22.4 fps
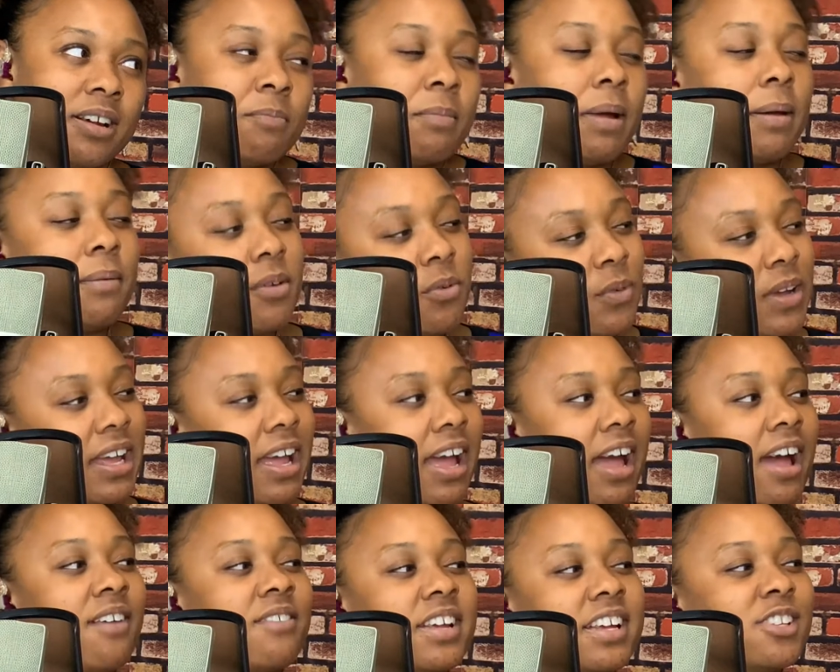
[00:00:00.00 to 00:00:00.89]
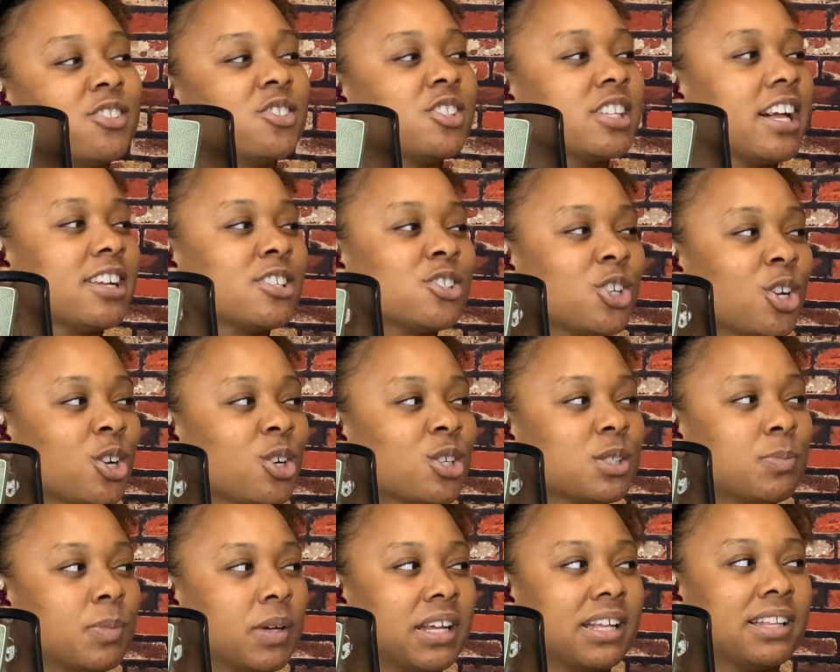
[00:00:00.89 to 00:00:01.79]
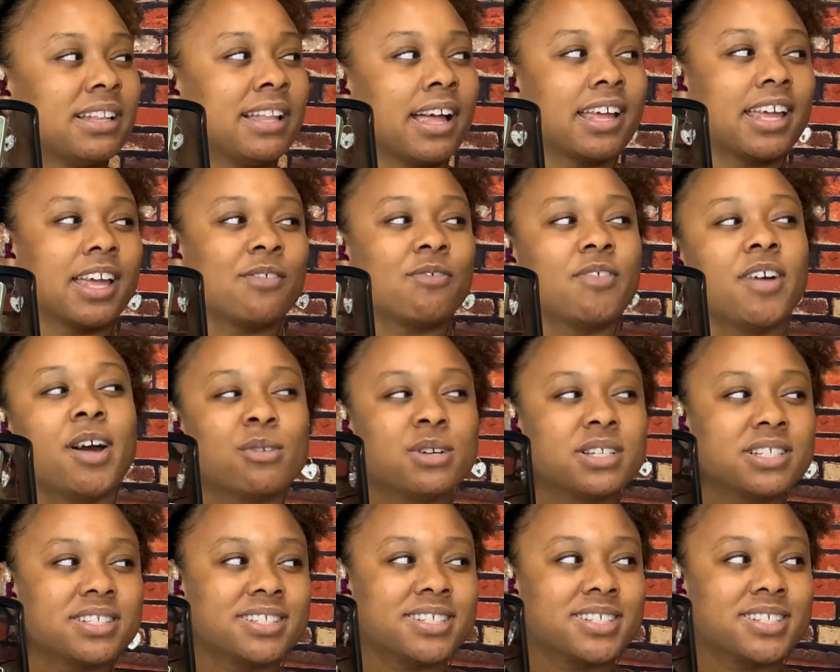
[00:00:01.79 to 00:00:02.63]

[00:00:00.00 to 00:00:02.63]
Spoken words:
Maybe we have inside jokes, but like if I was